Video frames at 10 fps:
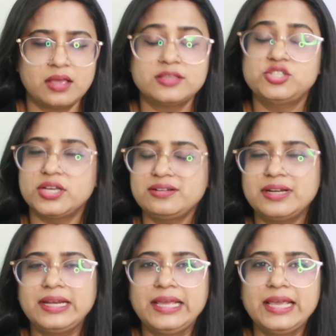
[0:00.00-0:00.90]

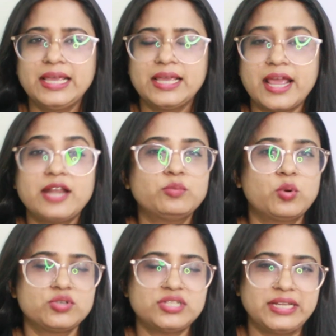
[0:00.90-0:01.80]
Generally and
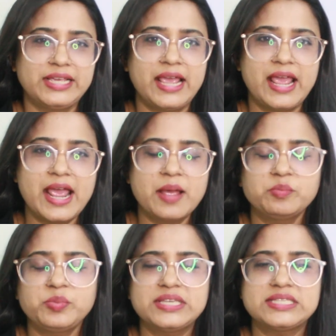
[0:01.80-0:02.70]
mostly
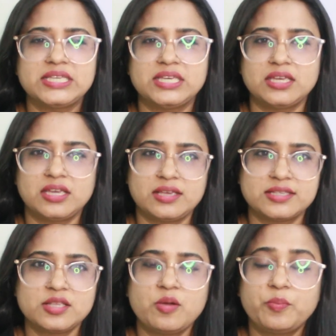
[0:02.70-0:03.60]
MPC
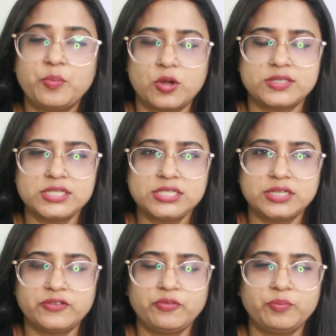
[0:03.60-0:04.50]
is
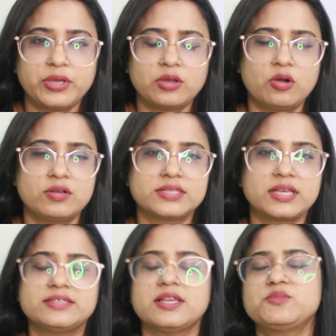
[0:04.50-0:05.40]
positive because
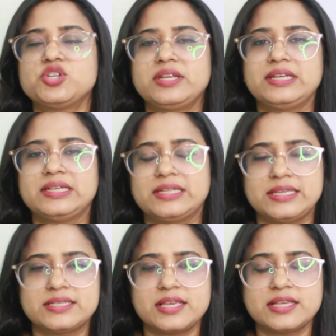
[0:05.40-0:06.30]
consumption
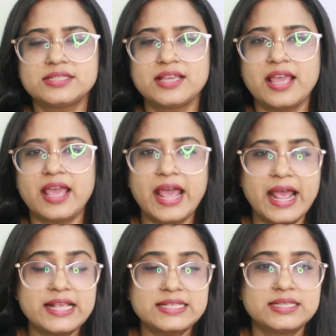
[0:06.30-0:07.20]
increases
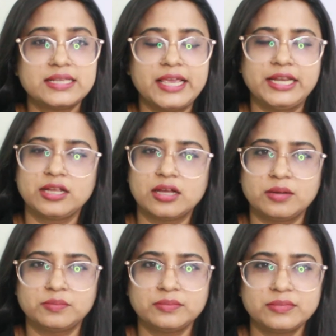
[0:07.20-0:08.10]
as
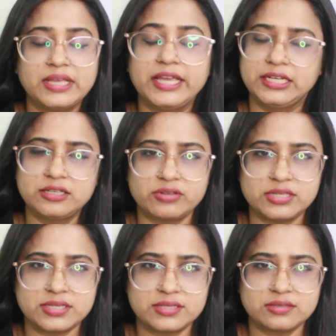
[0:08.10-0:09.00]
income
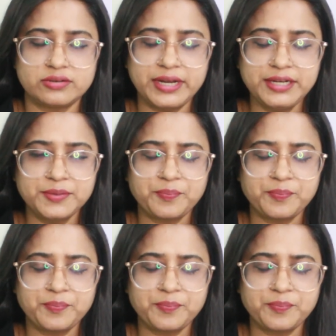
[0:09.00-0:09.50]
increases, right?